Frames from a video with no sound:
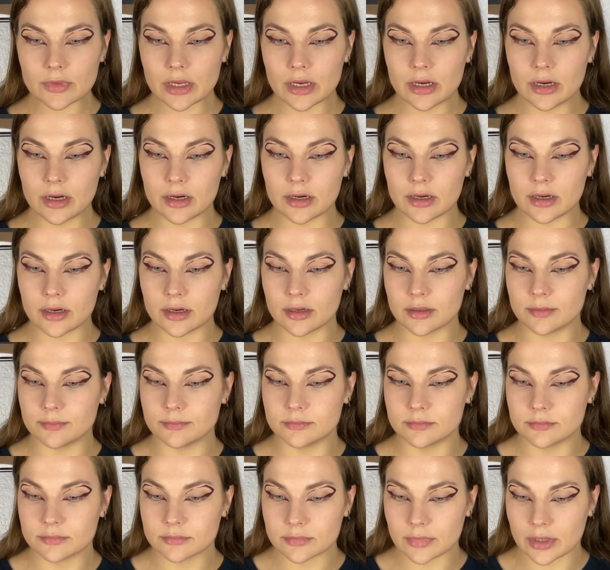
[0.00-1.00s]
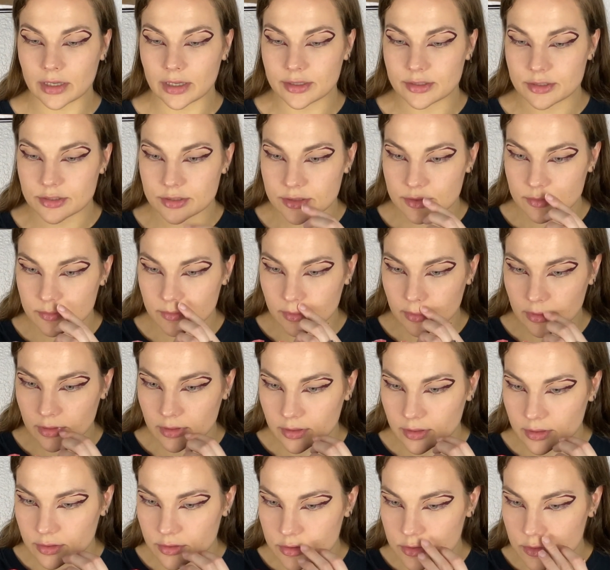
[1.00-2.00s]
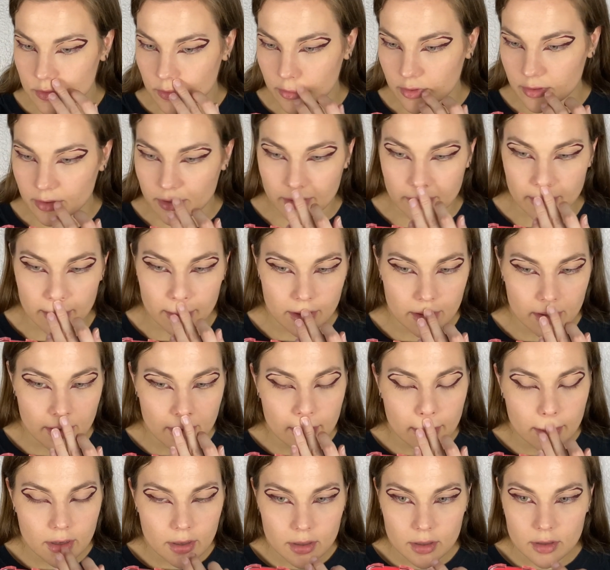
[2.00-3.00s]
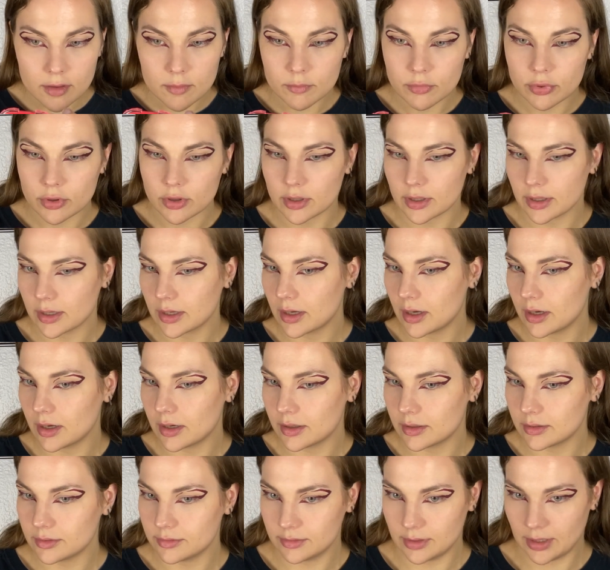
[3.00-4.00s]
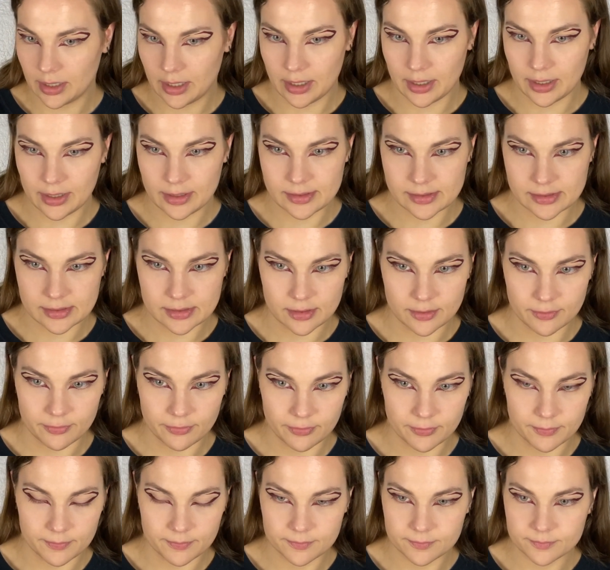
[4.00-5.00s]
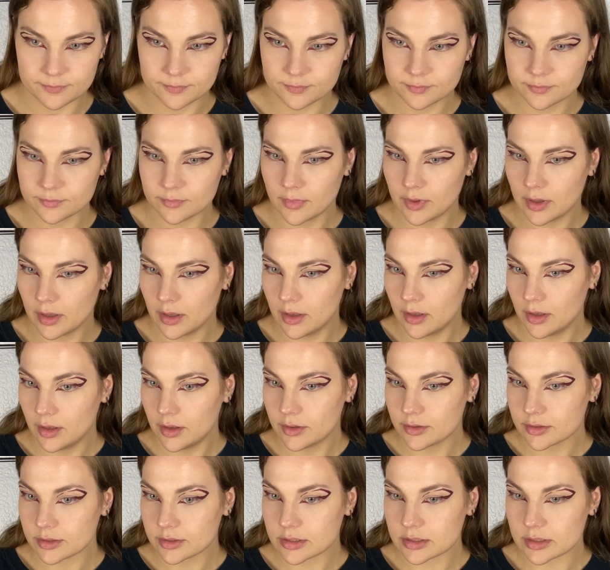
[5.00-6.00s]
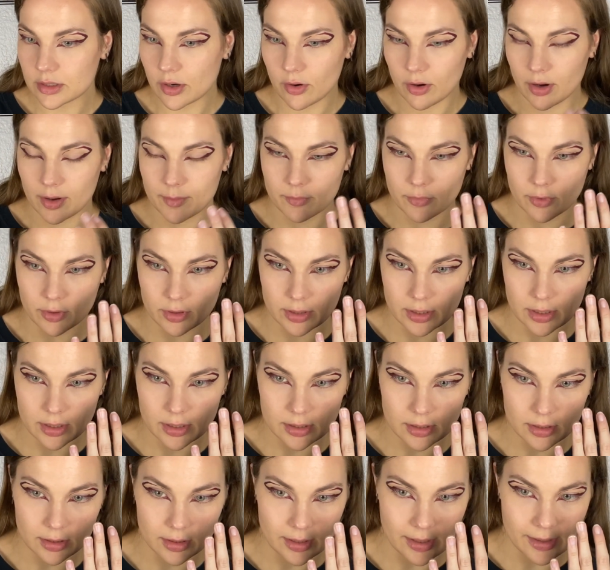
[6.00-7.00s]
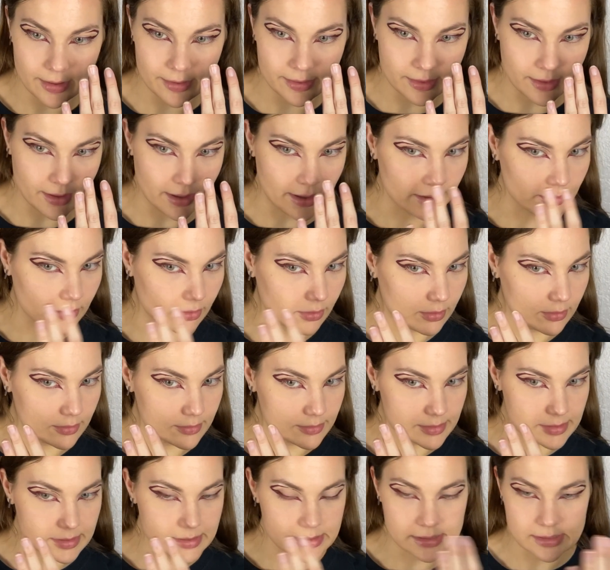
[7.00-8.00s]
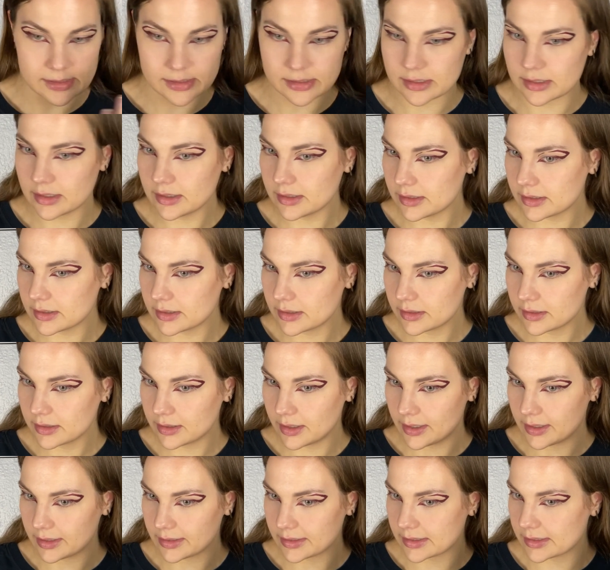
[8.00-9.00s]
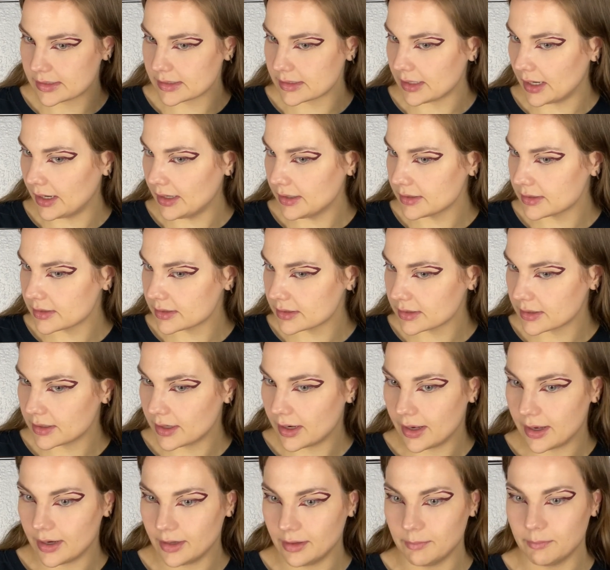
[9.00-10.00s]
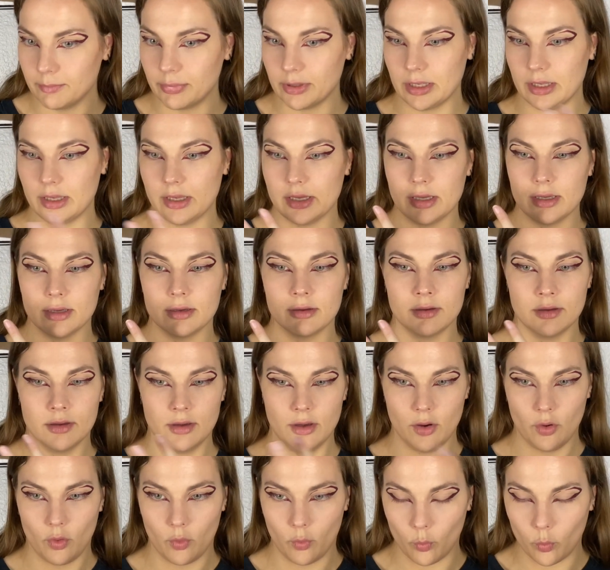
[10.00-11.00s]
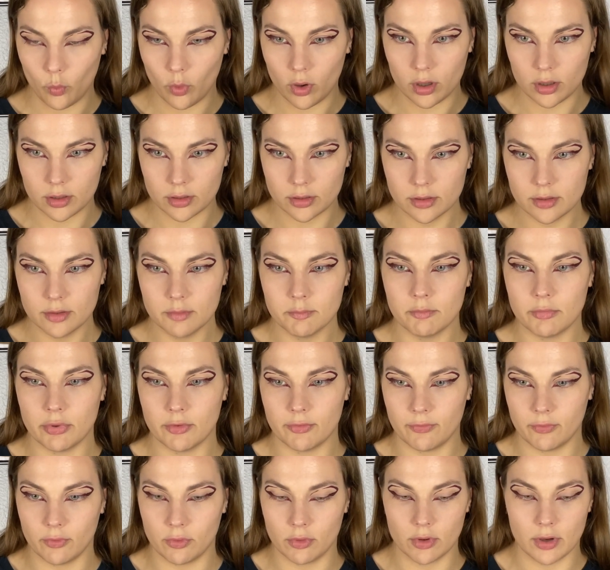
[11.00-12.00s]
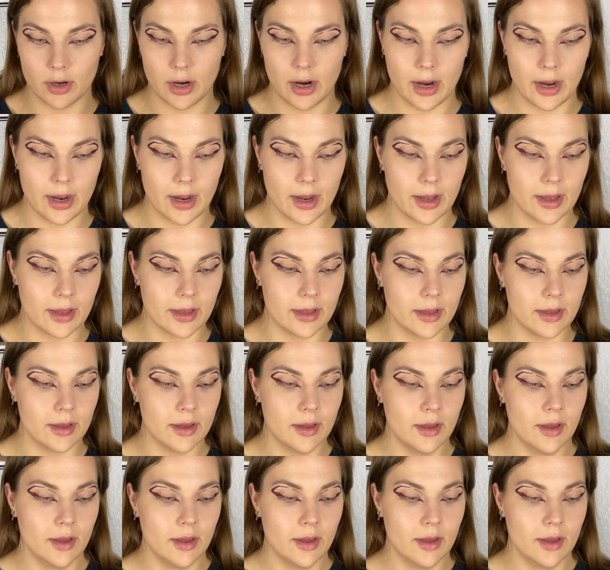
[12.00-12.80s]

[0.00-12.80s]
I just really enjoy putting on eye stuff. So I'm really gonna let that all sit and set and be one before I